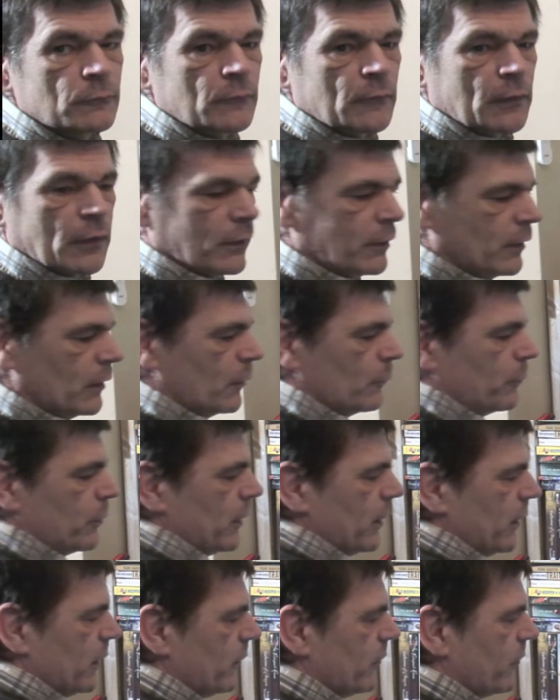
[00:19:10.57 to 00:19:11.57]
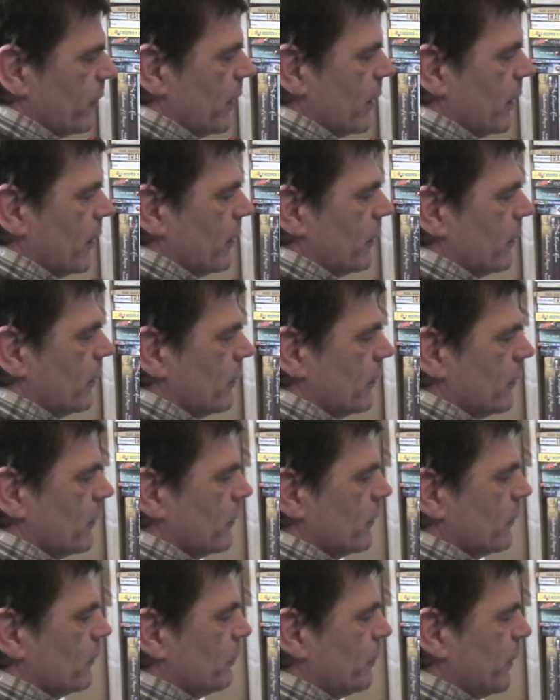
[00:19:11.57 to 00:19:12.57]
and that plays that
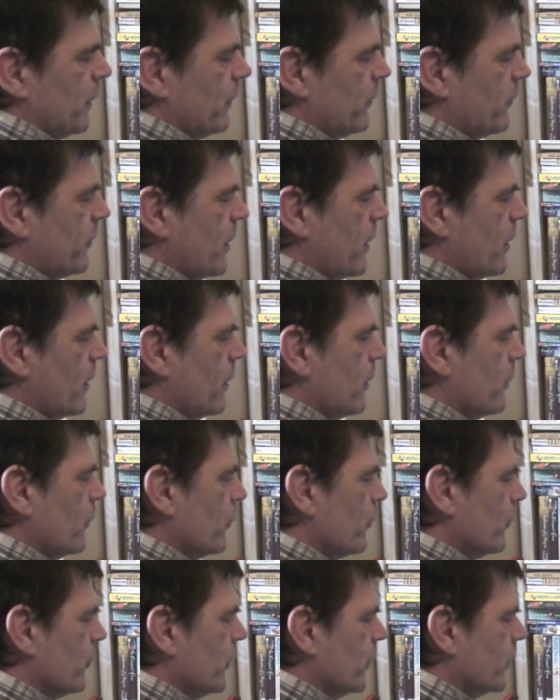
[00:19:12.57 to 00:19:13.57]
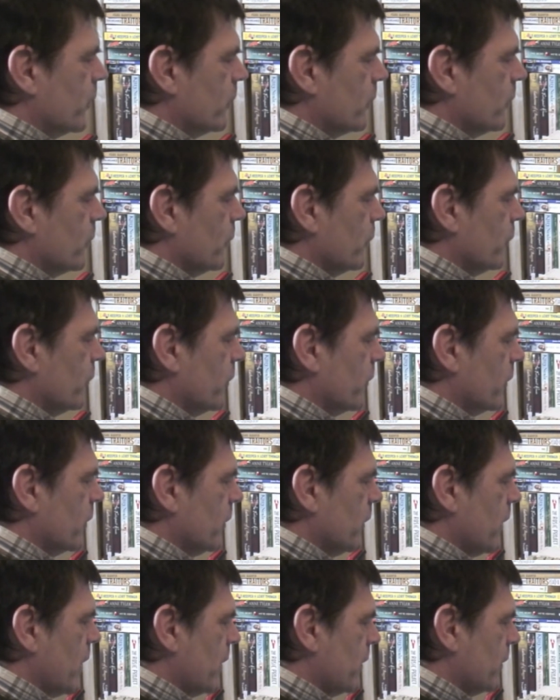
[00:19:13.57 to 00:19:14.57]
piece there, and all you can do is you
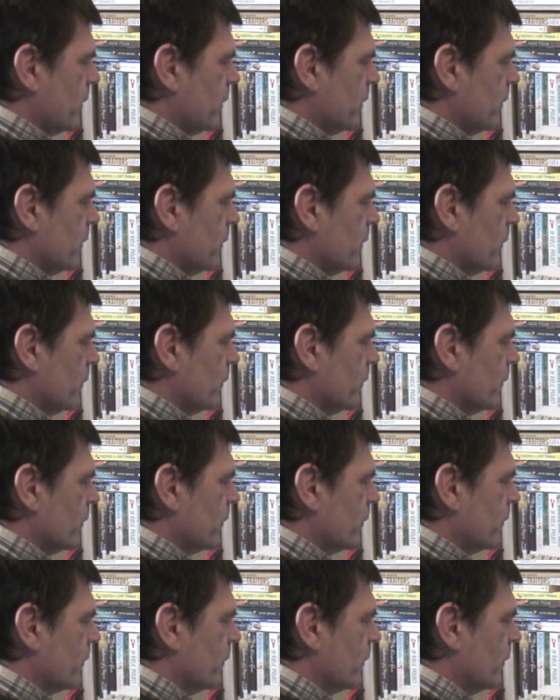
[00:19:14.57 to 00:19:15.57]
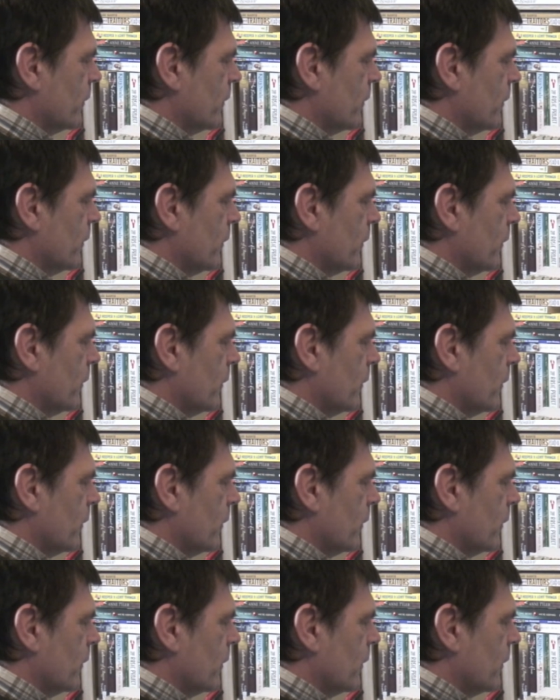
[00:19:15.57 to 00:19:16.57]
can edit your notes.
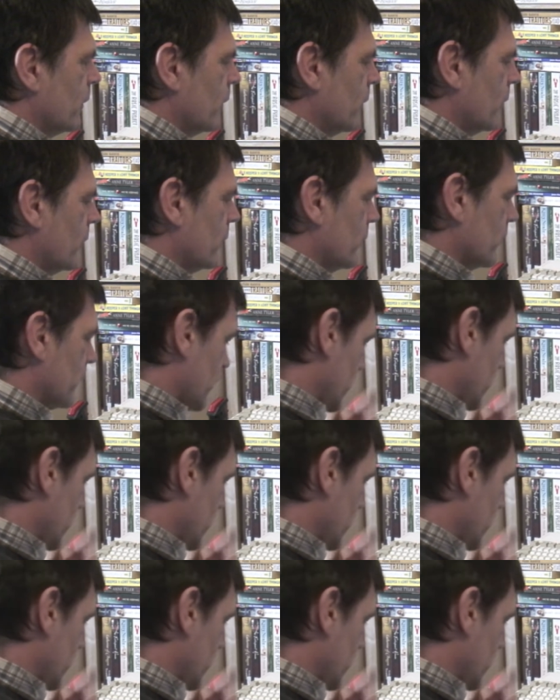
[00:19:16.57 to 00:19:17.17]
Okay,